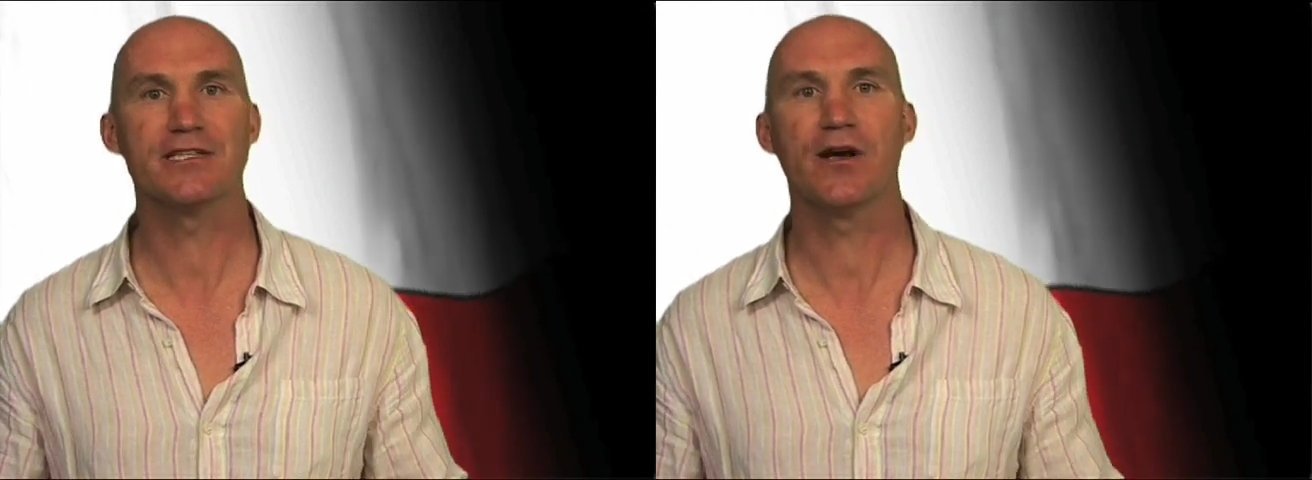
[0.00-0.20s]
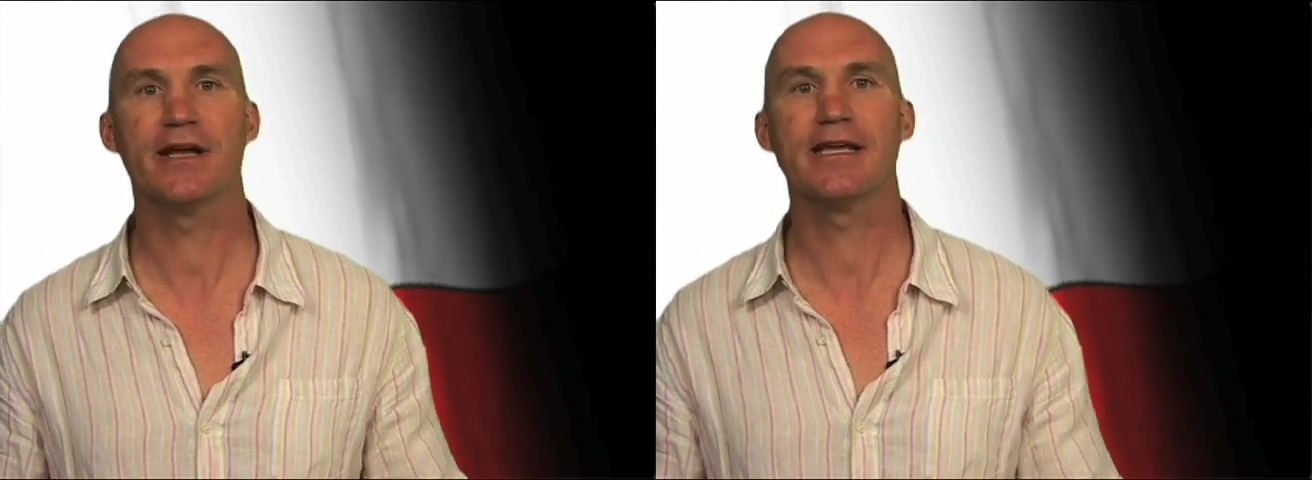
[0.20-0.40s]

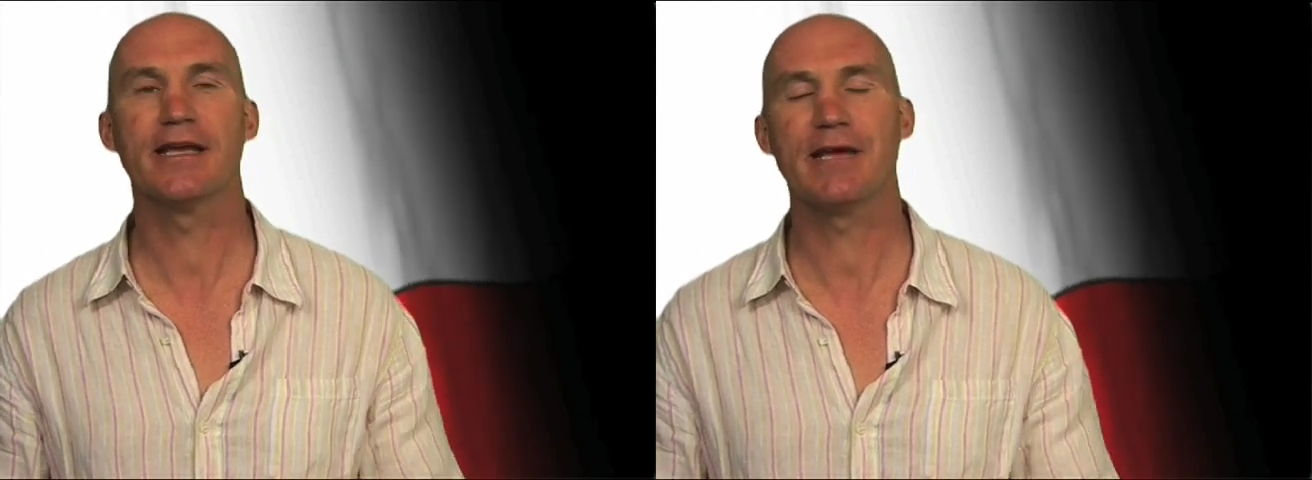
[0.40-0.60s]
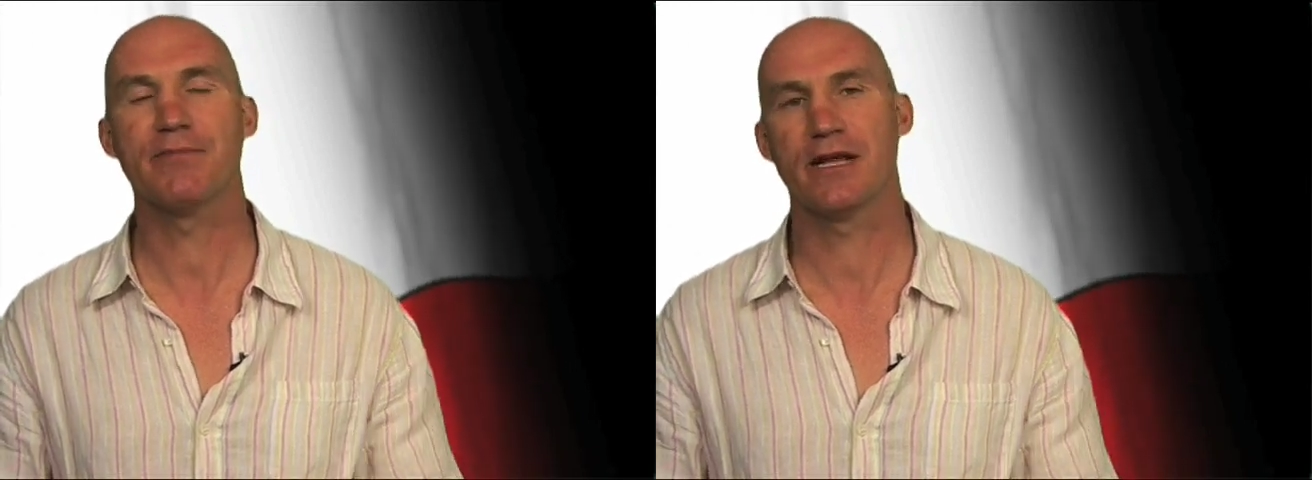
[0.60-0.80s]
deciding
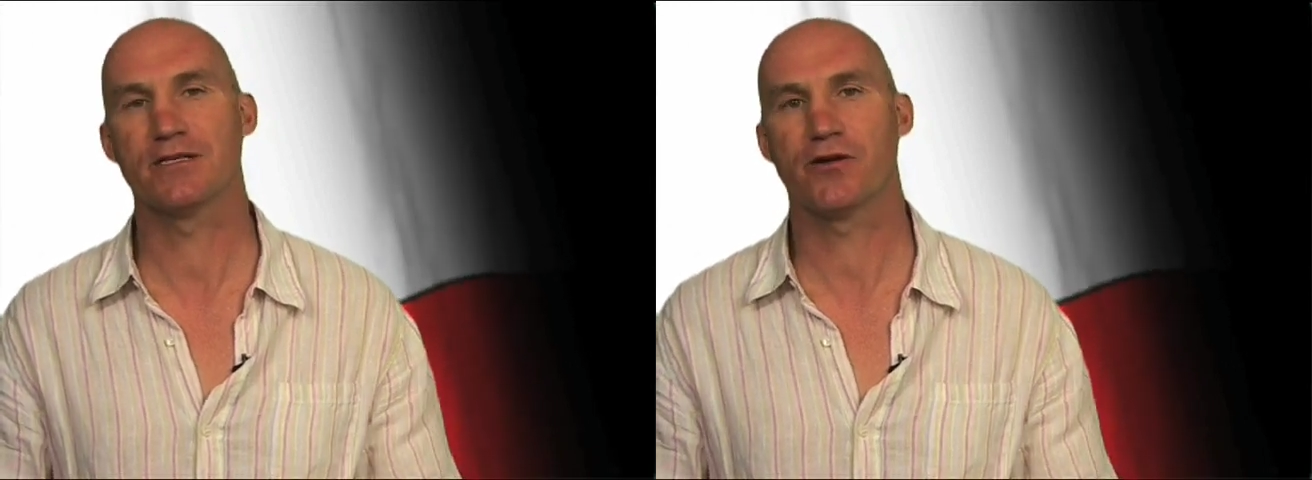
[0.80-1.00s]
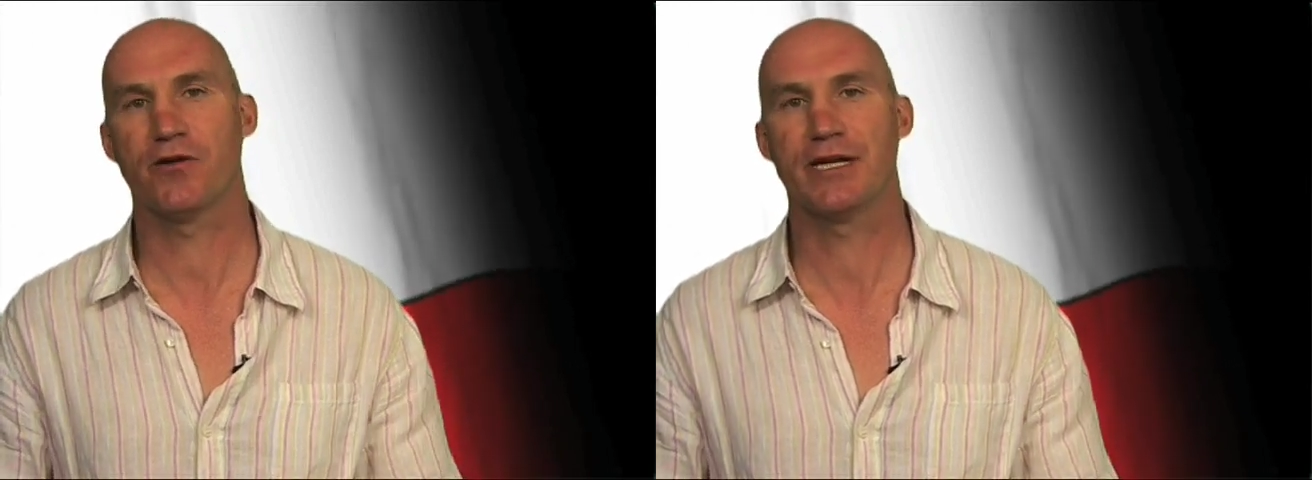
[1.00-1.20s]
game
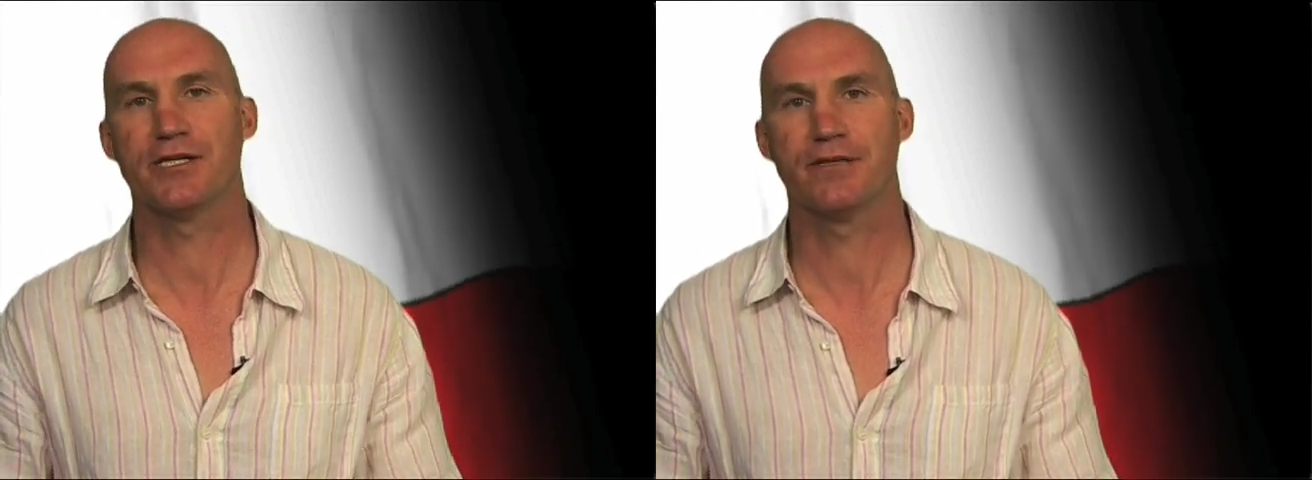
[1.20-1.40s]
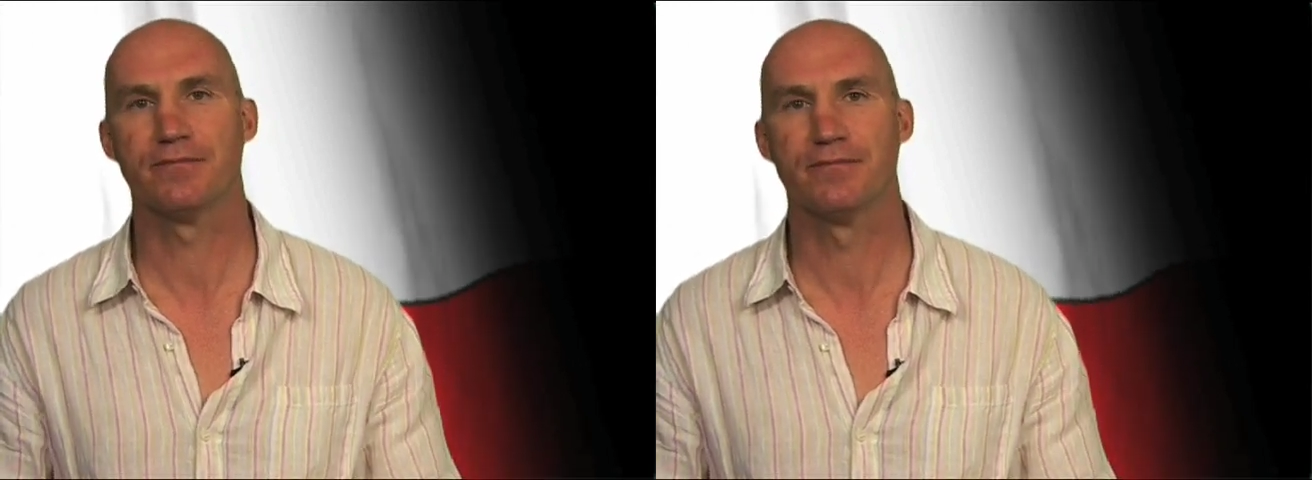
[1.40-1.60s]
against Croatia.